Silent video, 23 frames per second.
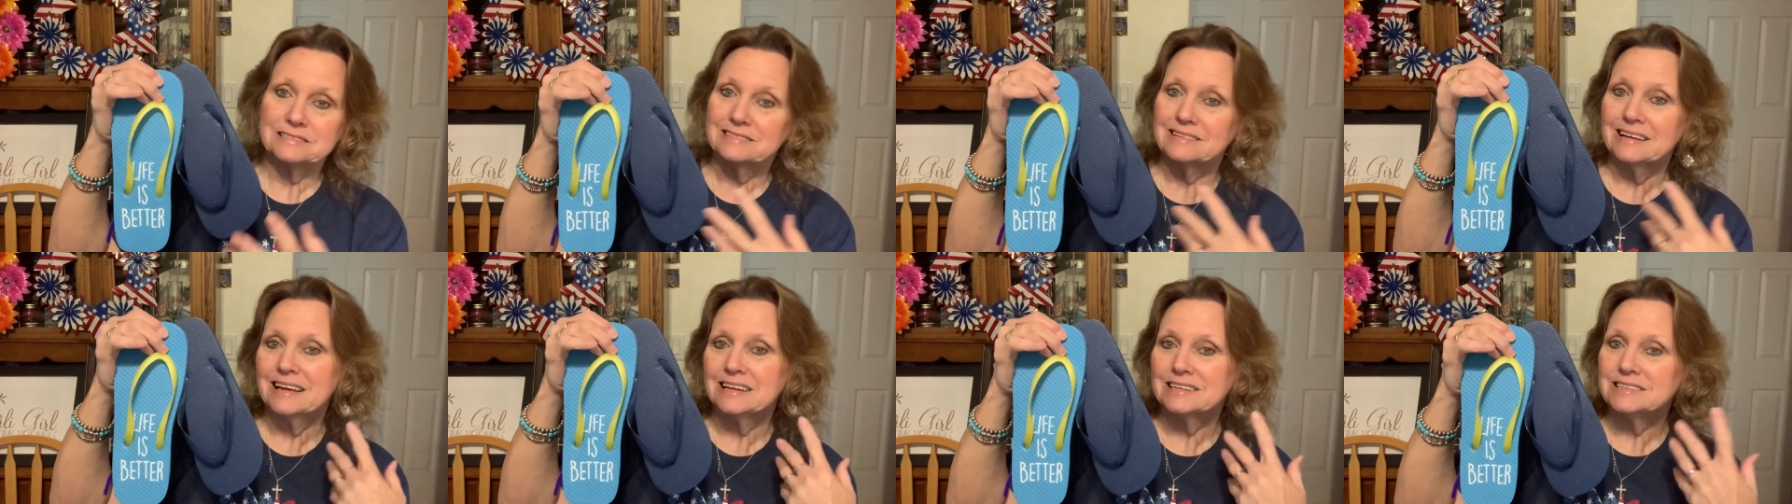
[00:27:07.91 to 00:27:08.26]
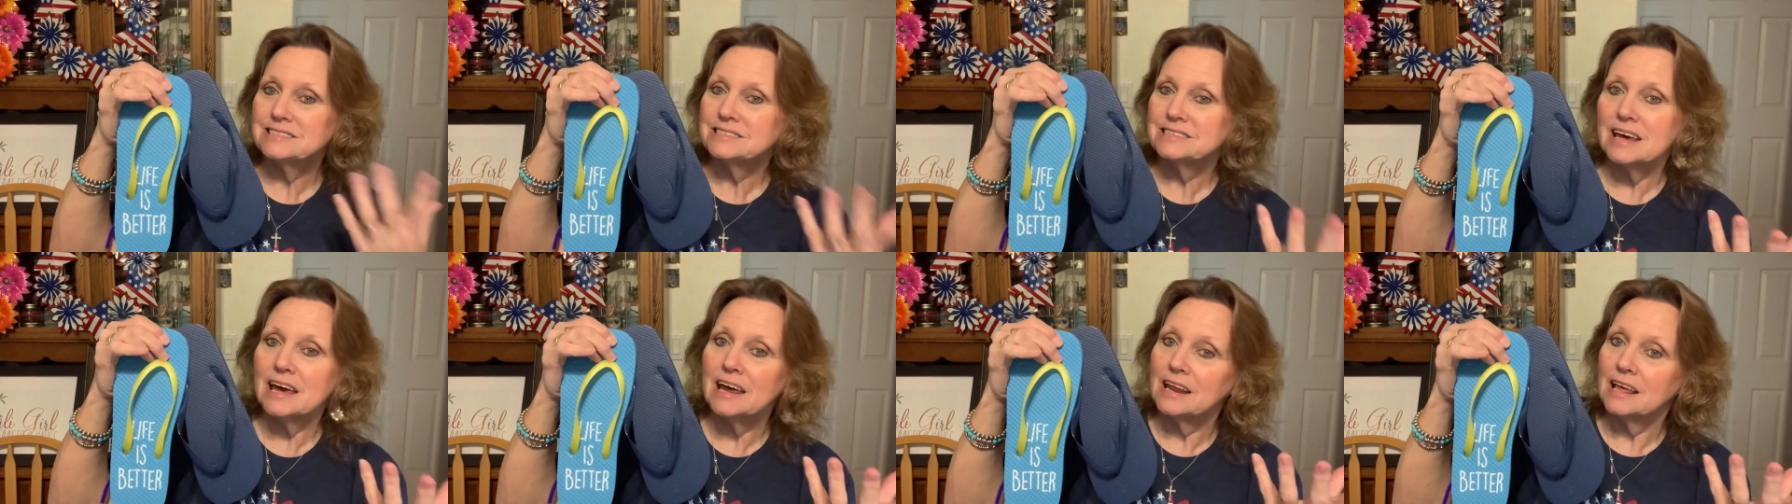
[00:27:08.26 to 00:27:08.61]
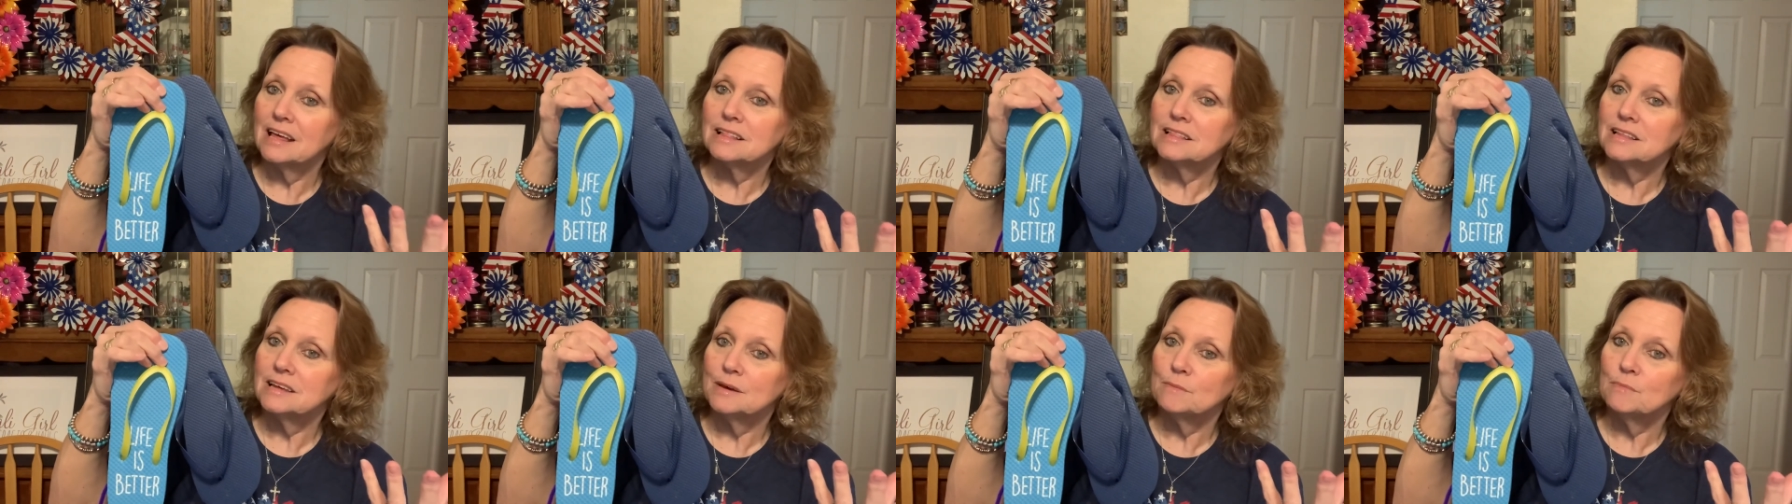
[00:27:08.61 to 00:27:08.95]

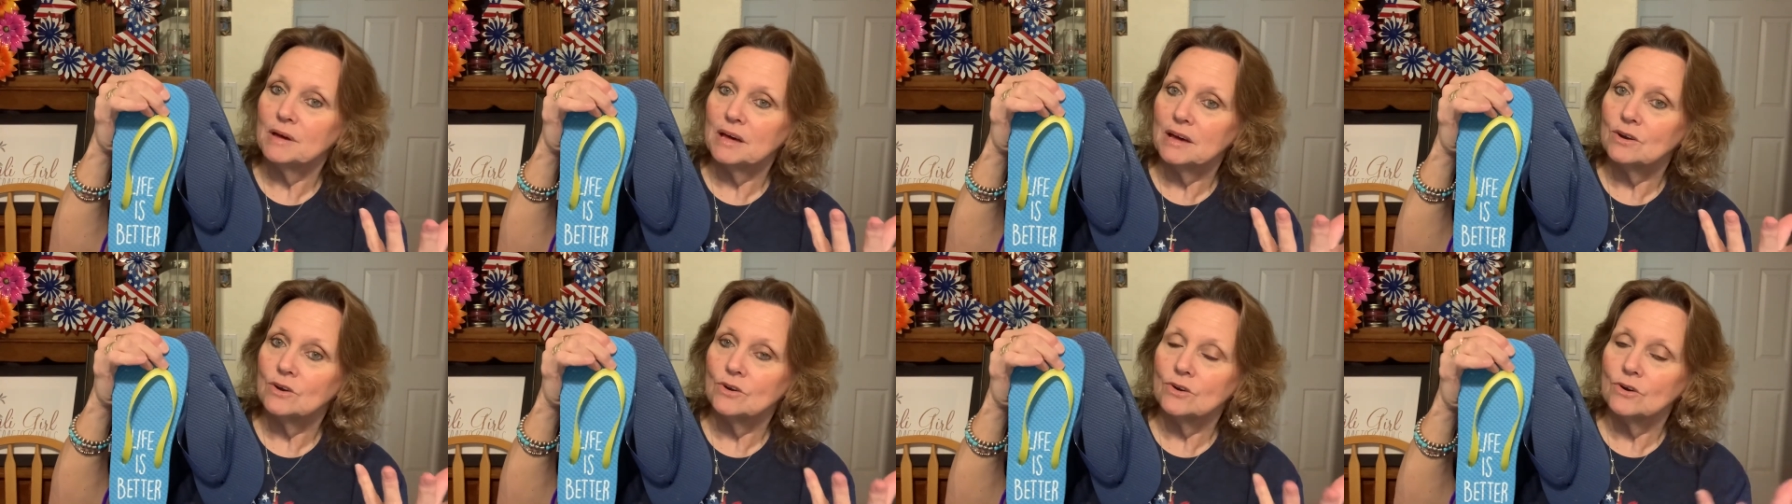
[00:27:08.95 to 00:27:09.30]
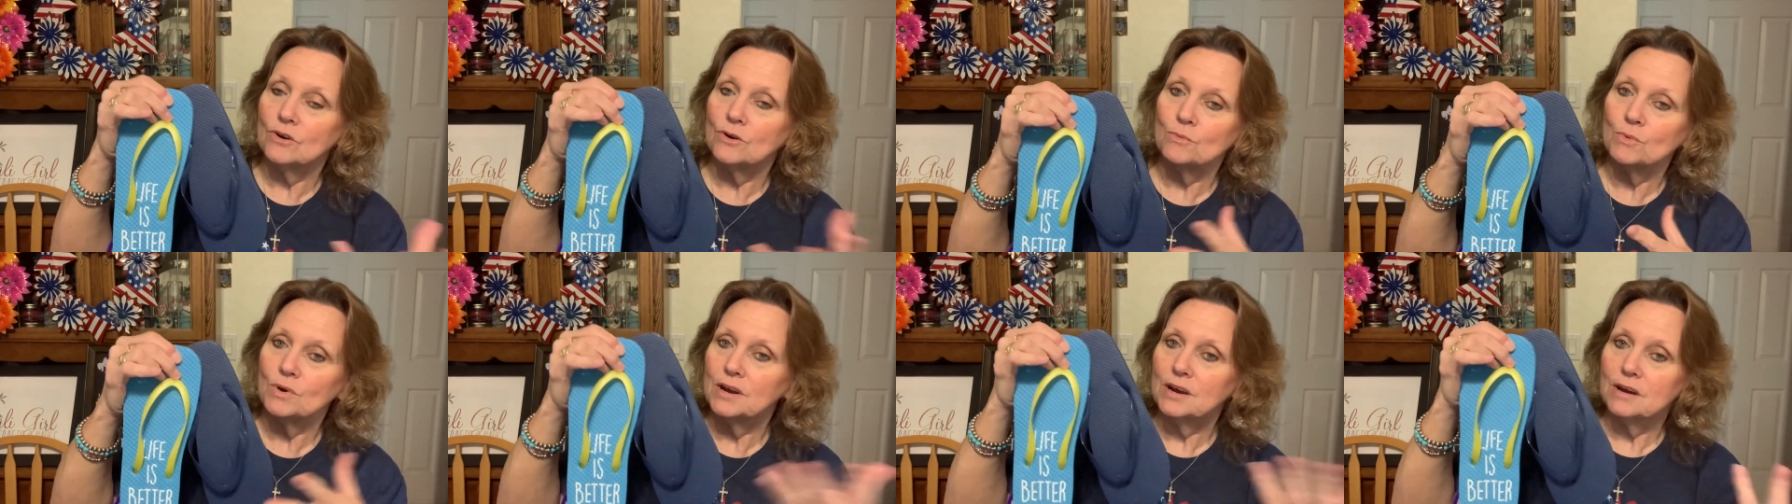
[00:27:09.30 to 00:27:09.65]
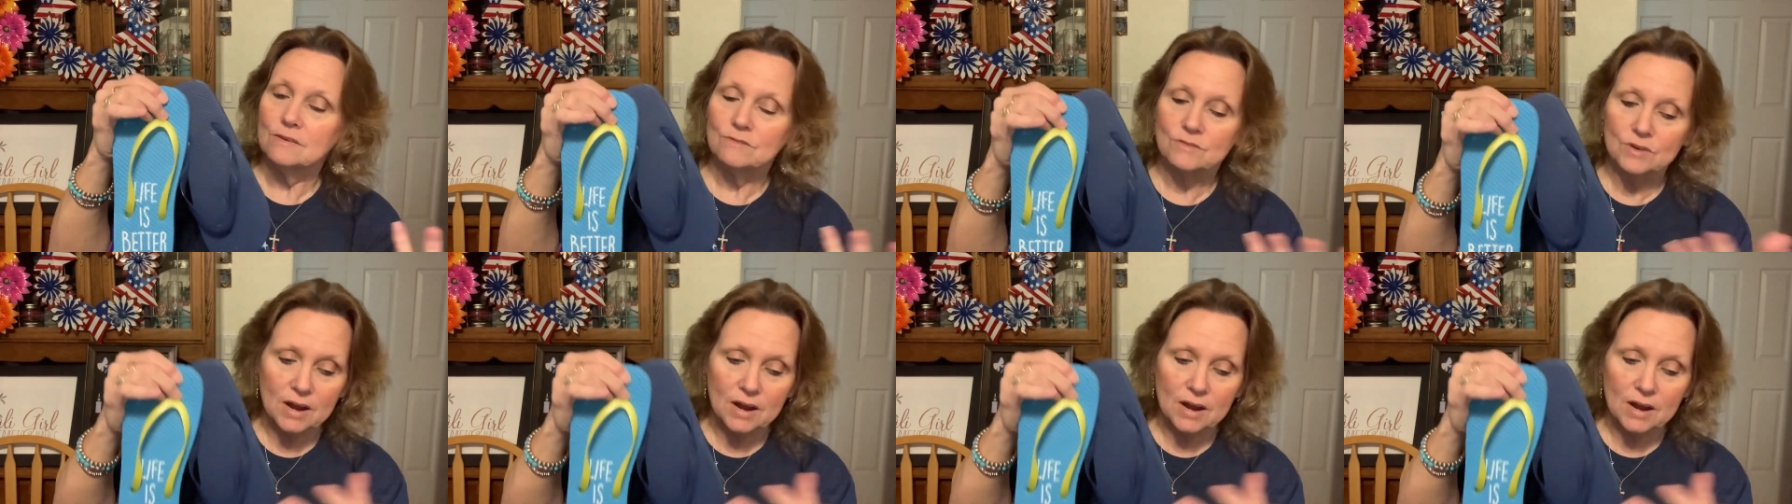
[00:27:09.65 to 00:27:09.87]
aesthetically better or whatever.